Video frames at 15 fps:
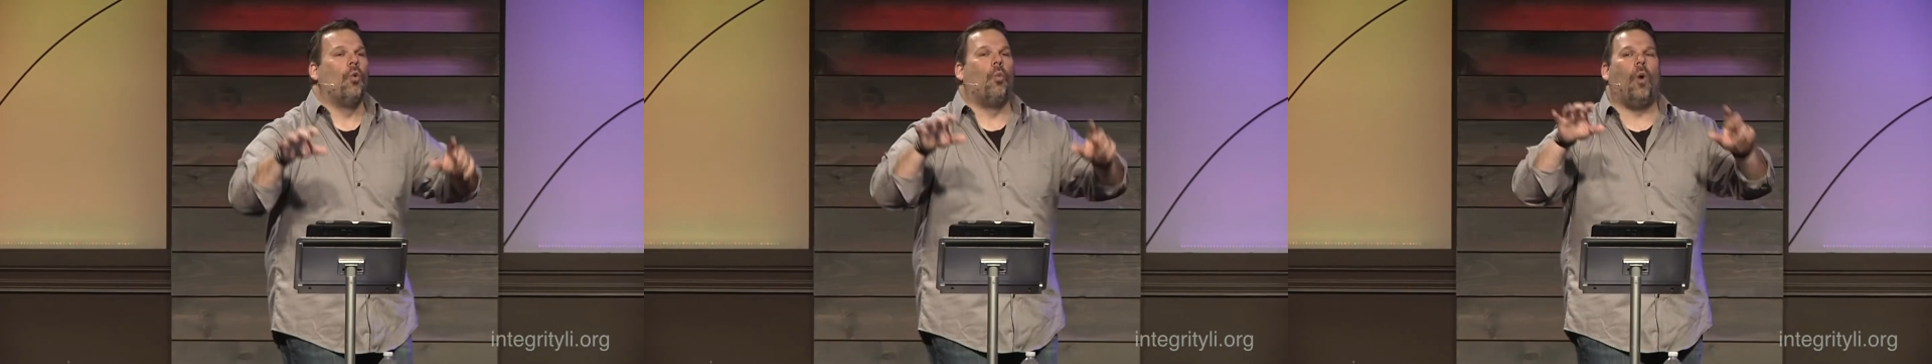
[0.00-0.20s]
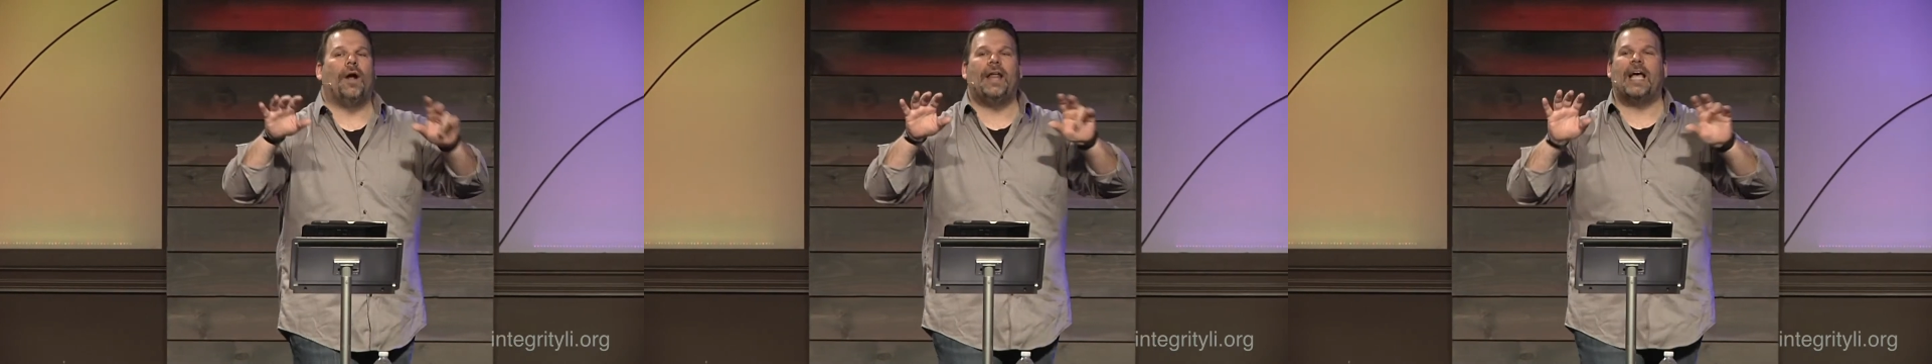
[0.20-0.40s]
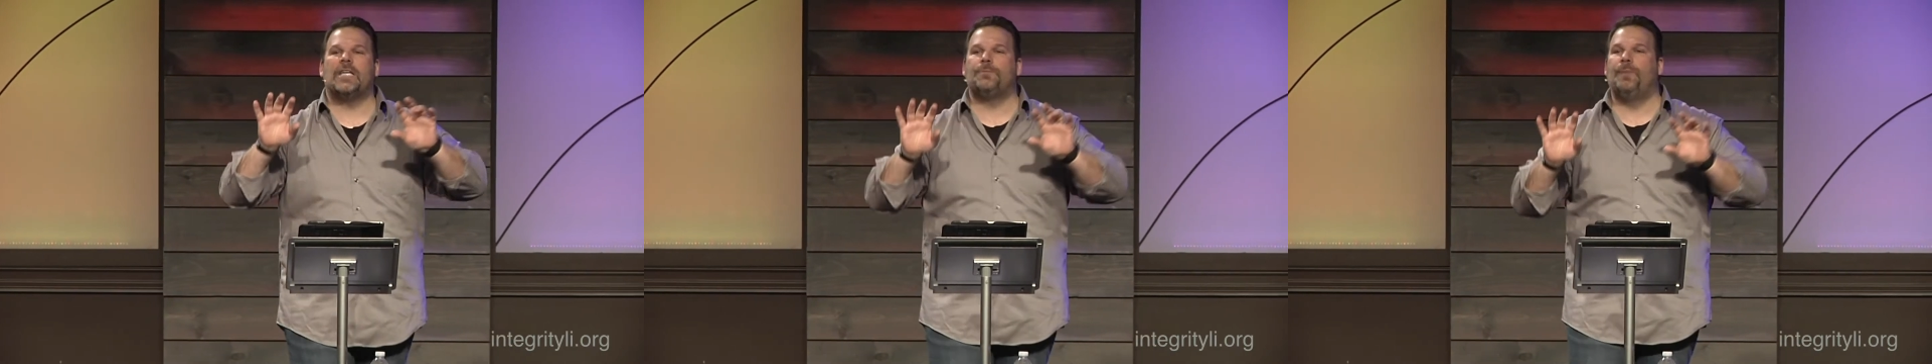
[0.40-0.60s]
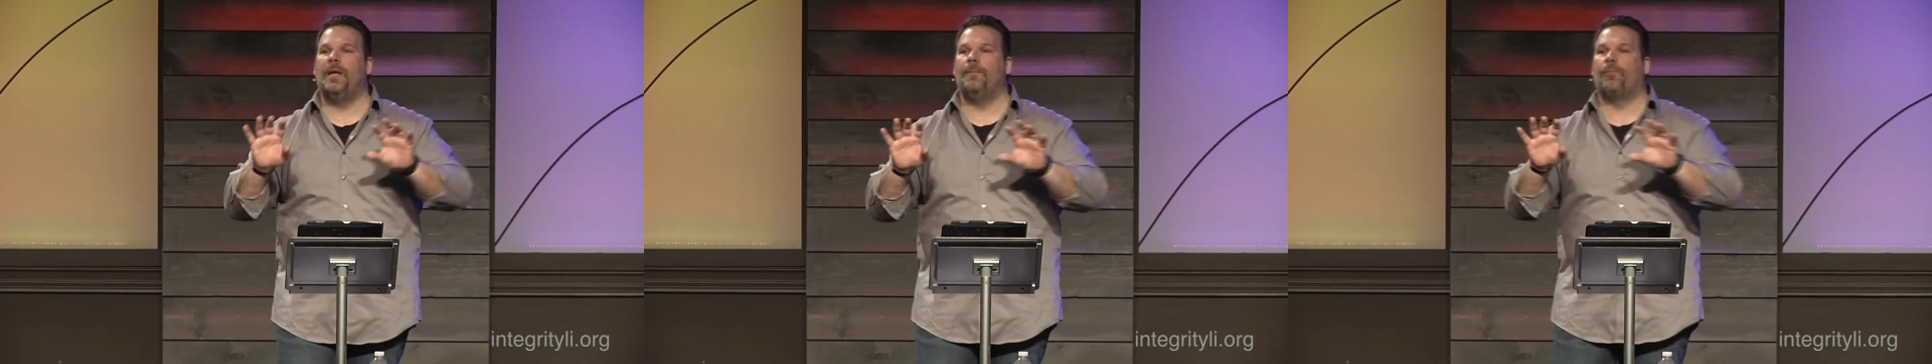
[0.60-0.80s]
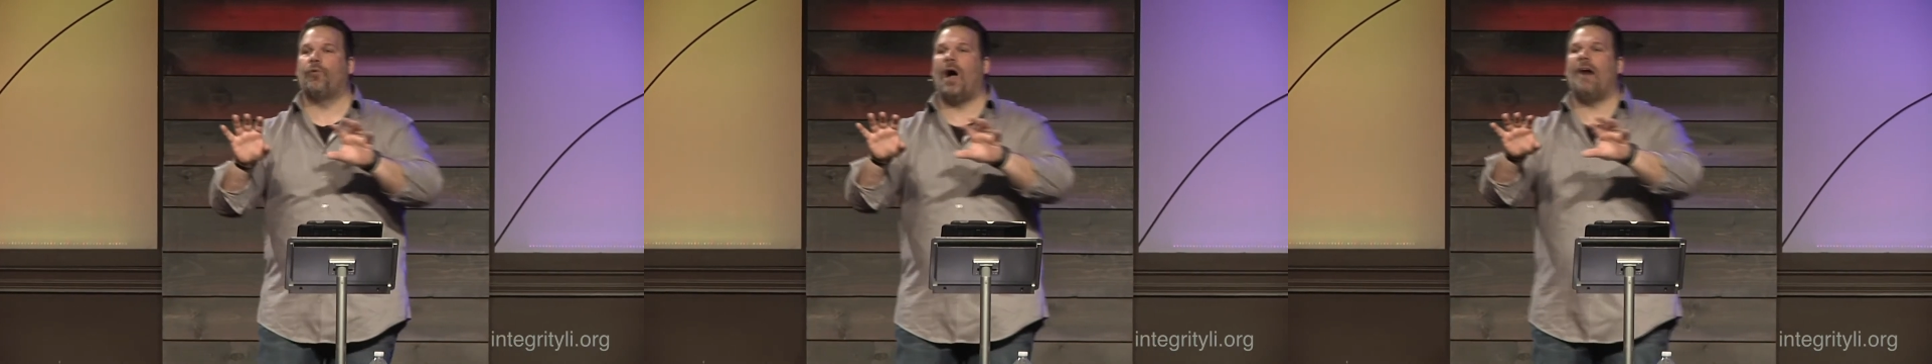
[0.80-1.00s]
What has
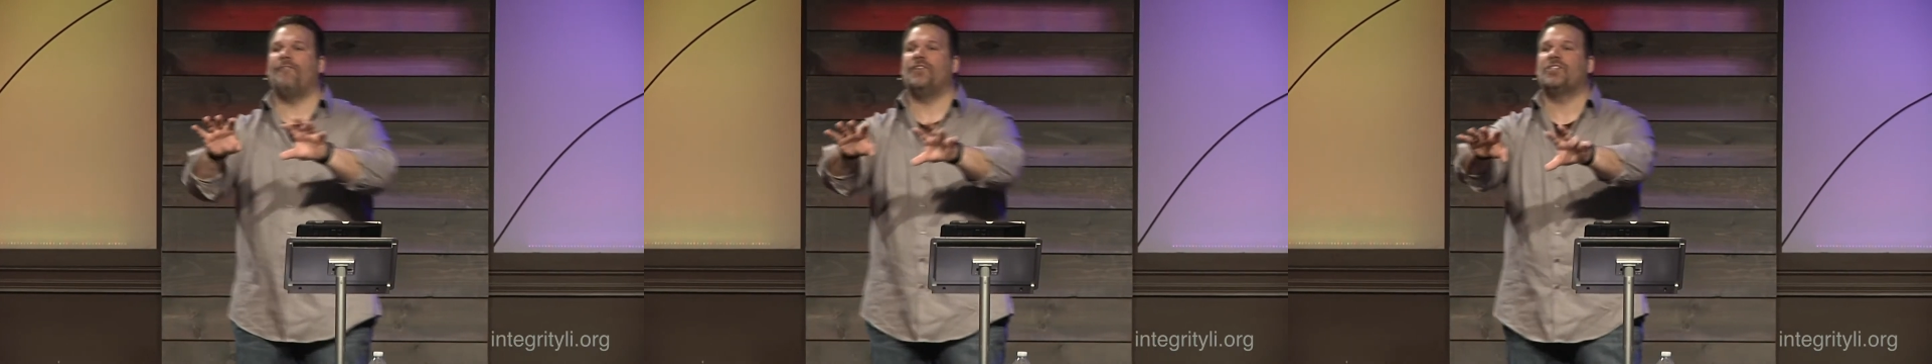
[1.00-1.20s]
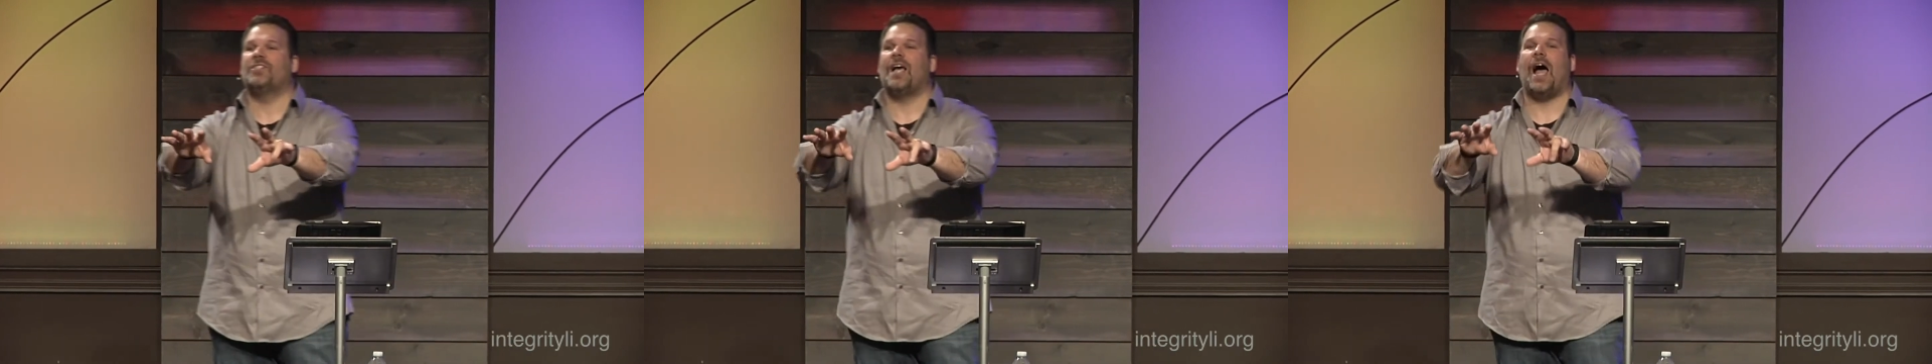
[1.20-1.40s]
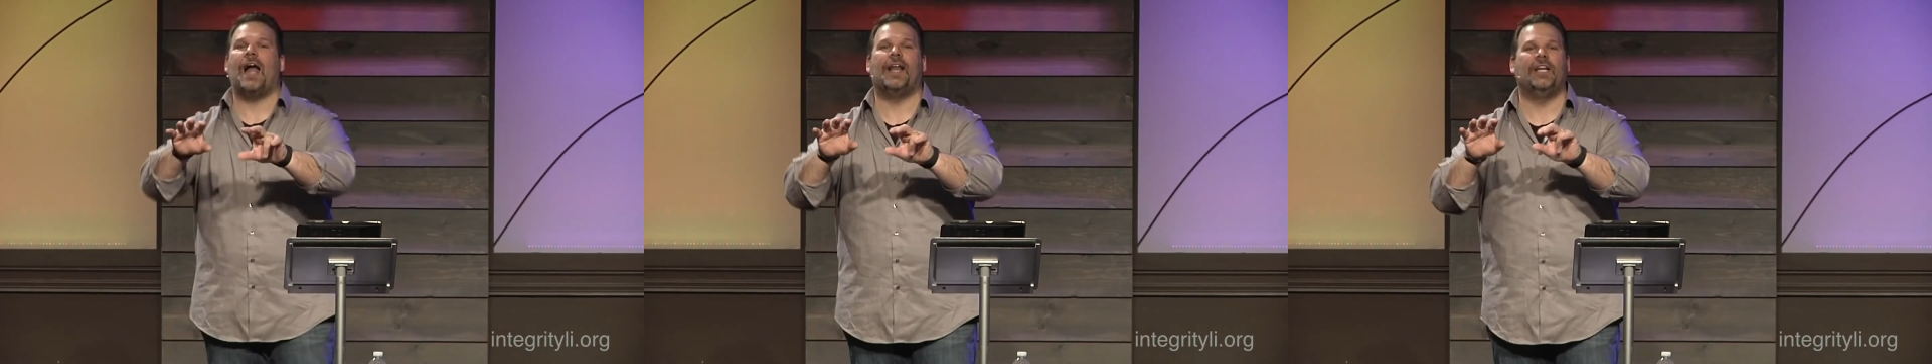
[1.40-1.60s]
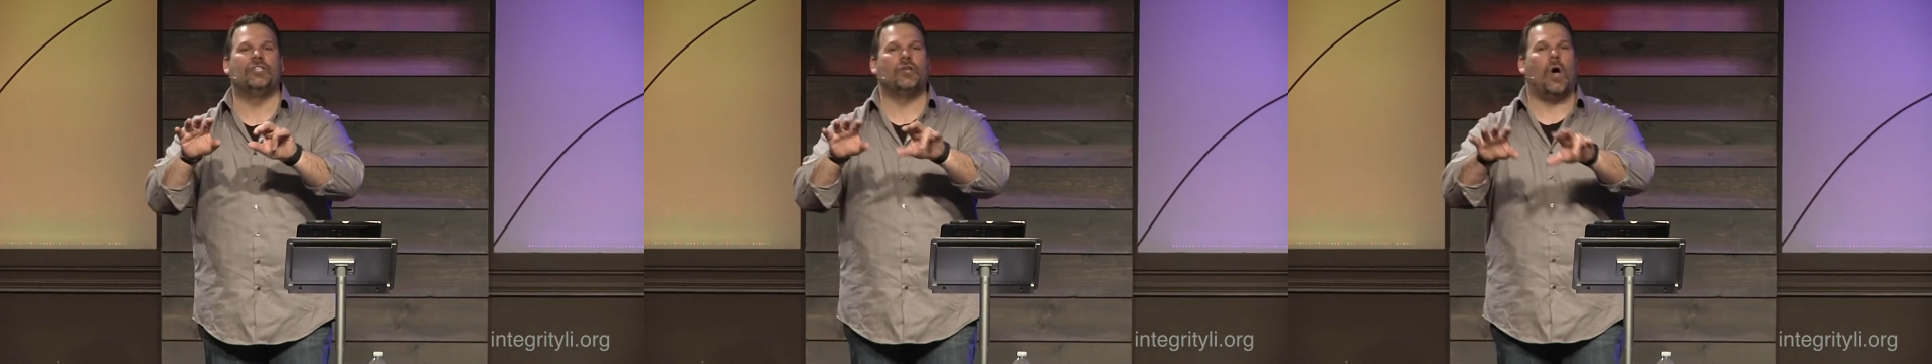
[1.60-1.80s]
been prophesied and